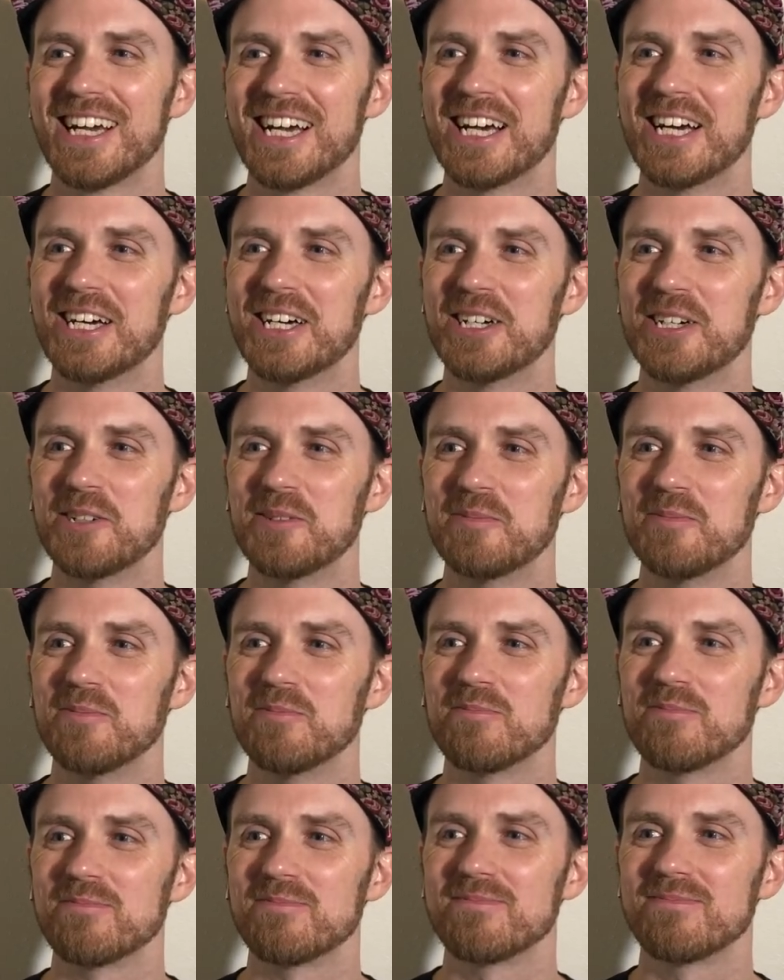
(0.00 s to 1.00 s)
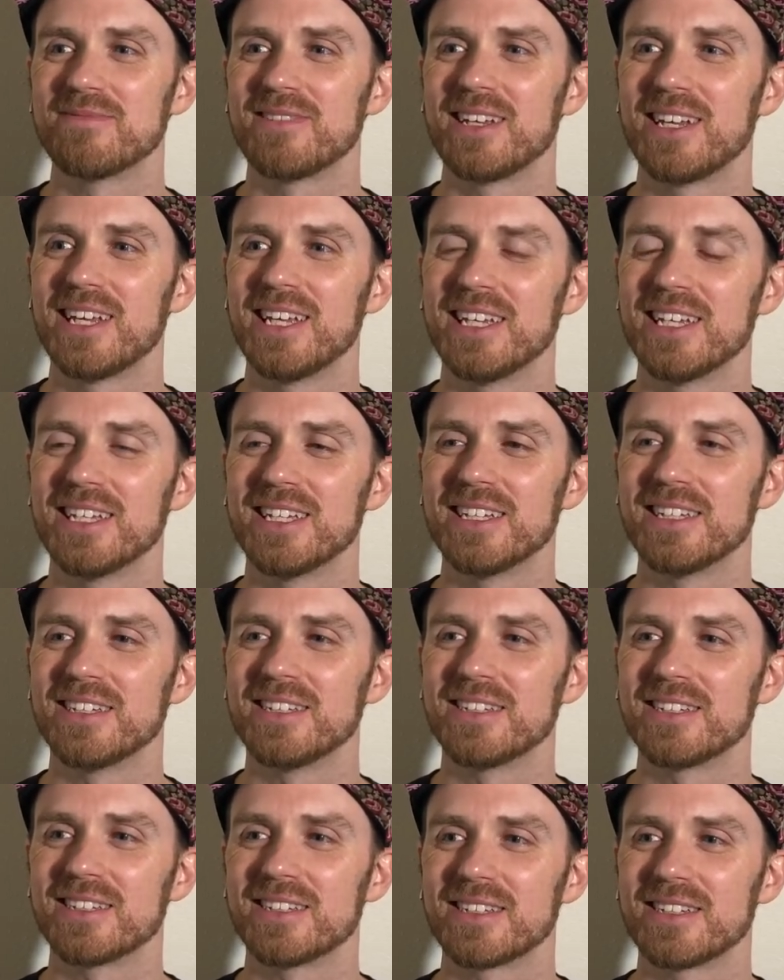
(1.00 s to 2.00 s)
Um,
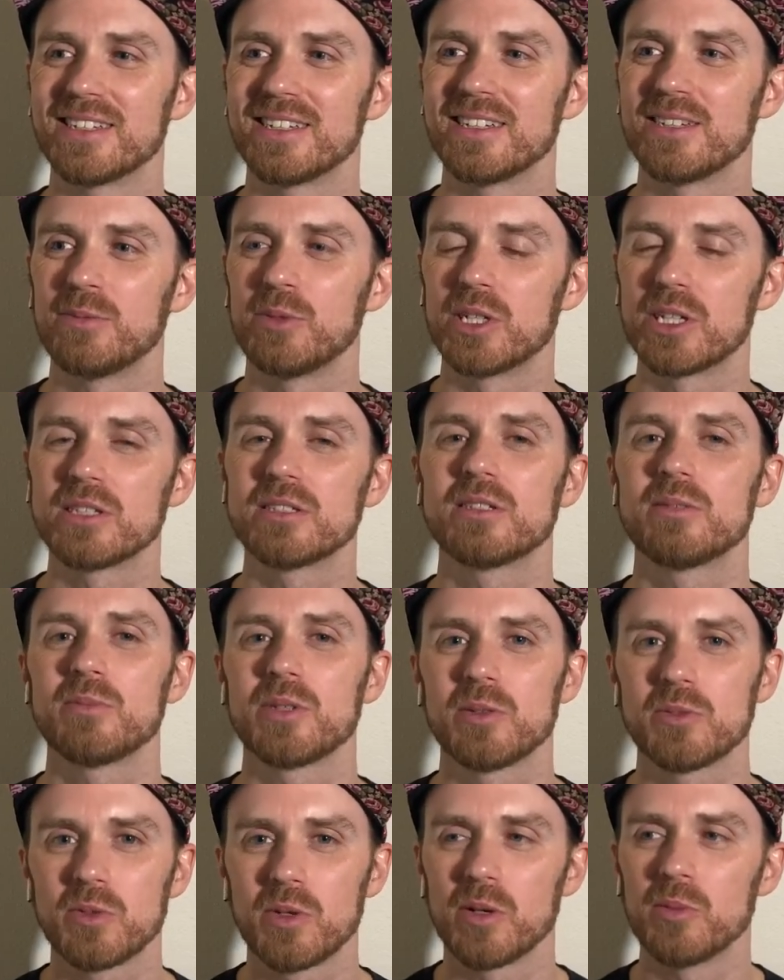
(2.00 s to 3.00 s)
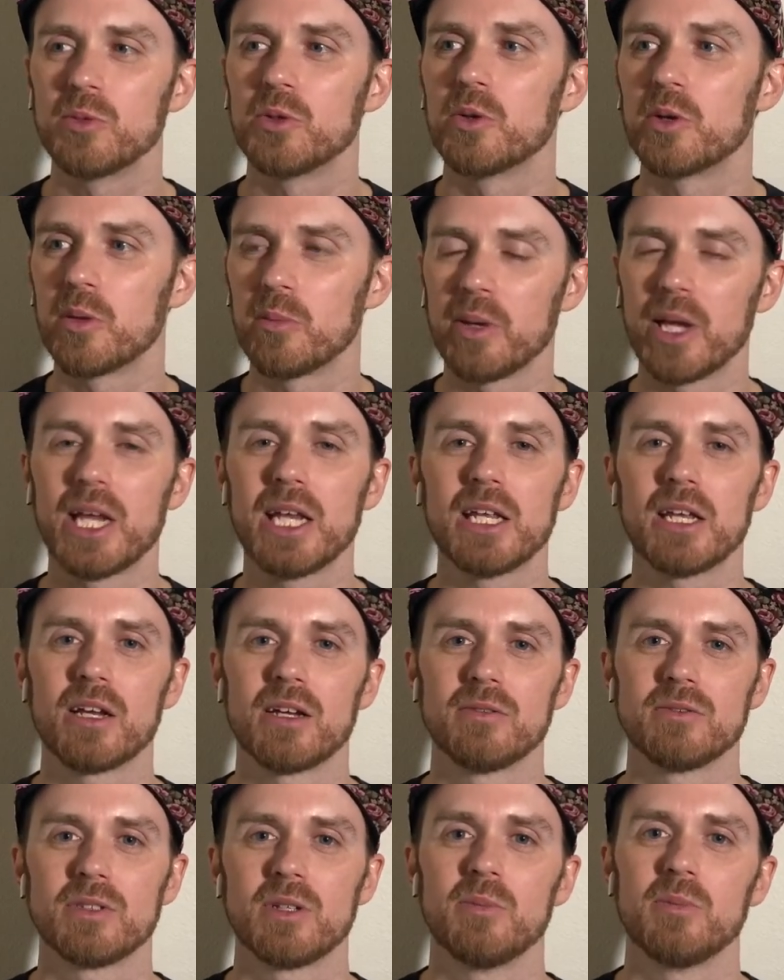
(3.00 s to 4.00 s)
and because sometimes when I'm doing a painting
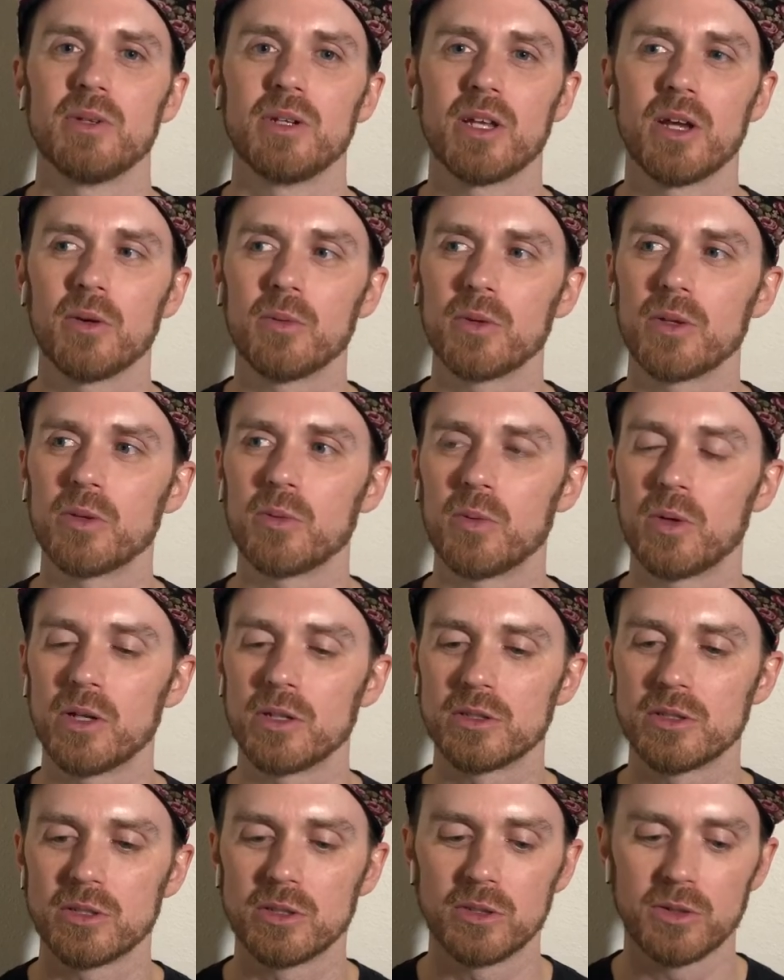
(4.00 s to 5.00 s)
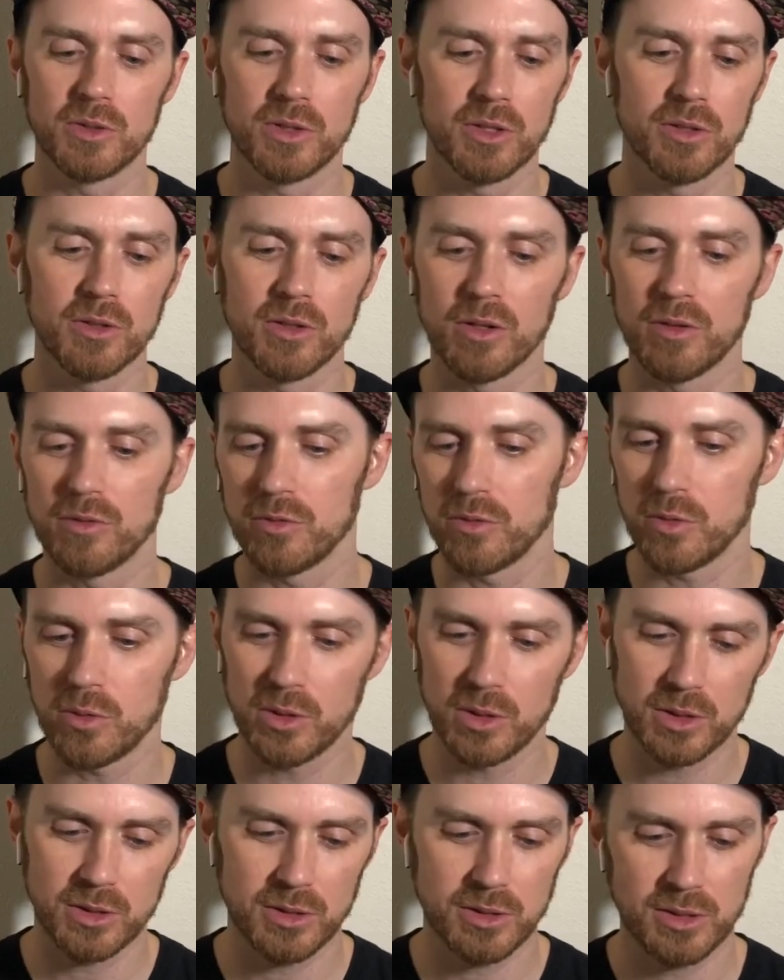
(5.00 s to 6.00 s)
of somebody, I really want to hear their
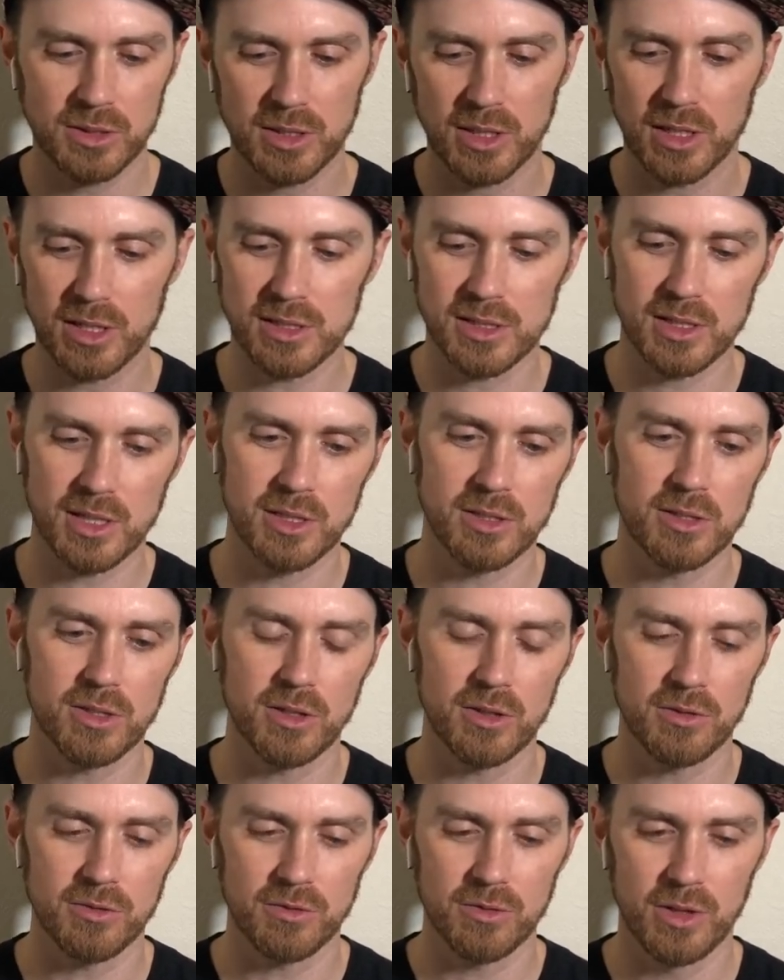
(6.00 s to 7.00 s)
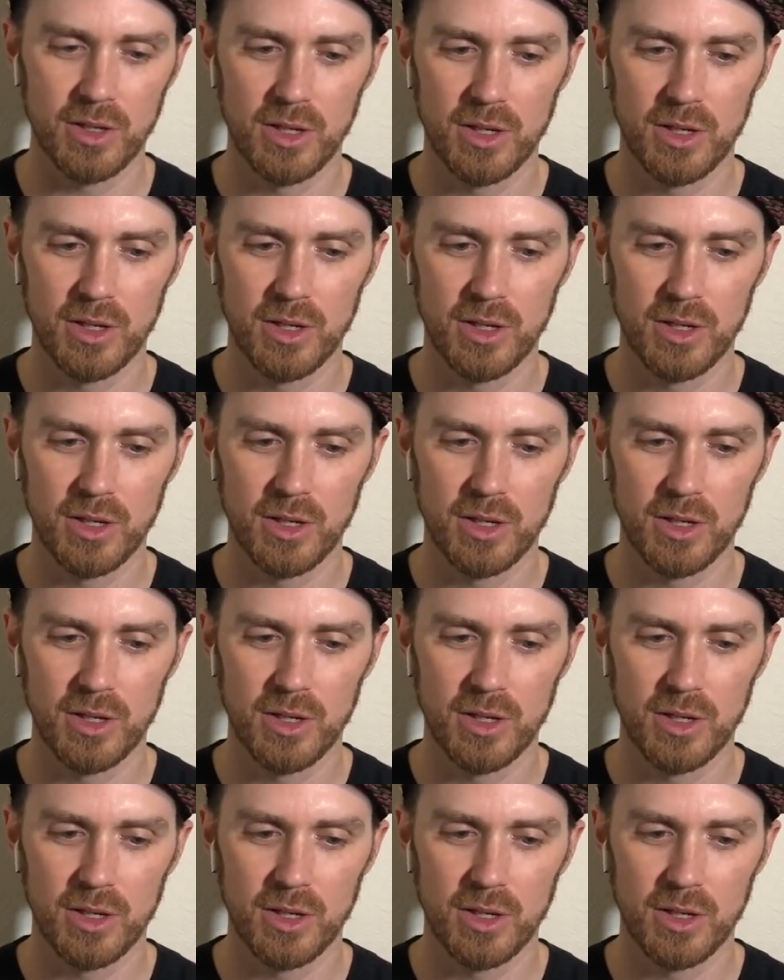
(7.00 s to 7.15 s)
voice, get a sense of